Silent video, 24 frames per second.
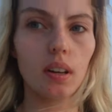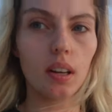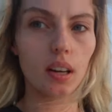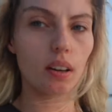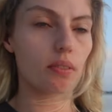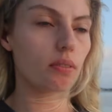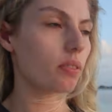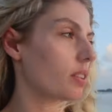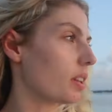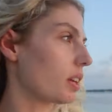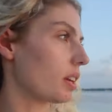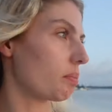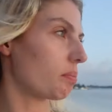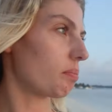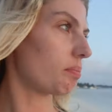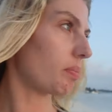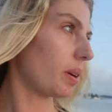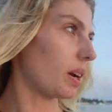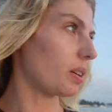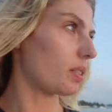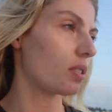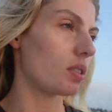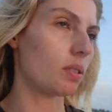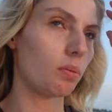every like
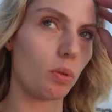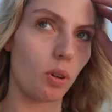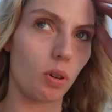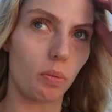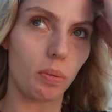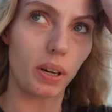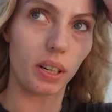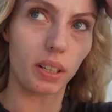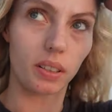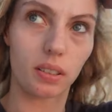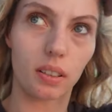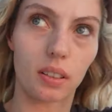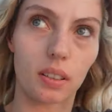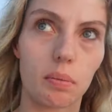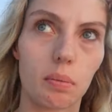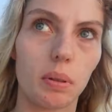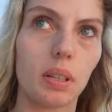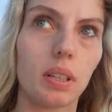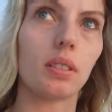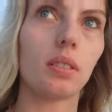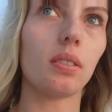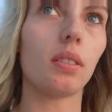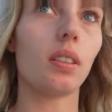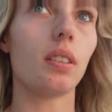person you walk past like
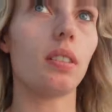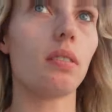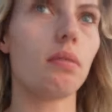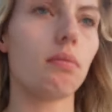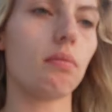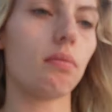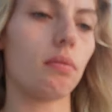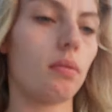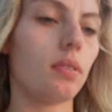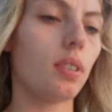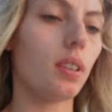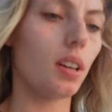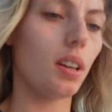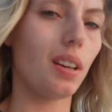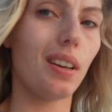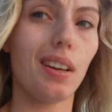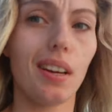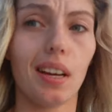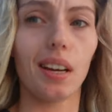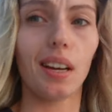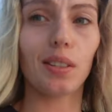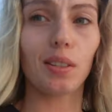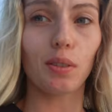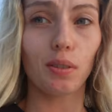speaks to you and I
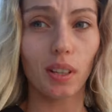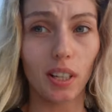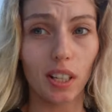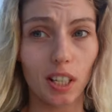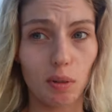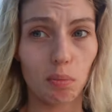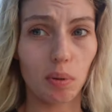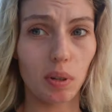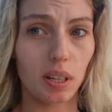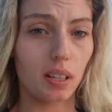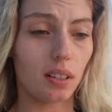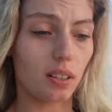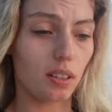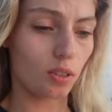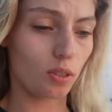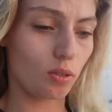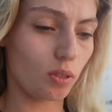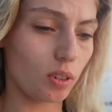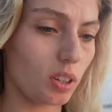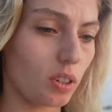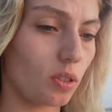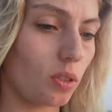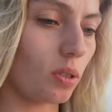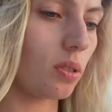don't, like speaking to
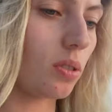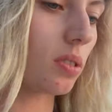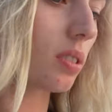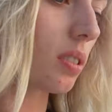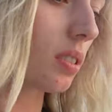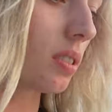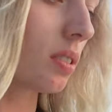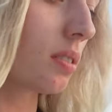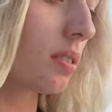strangers.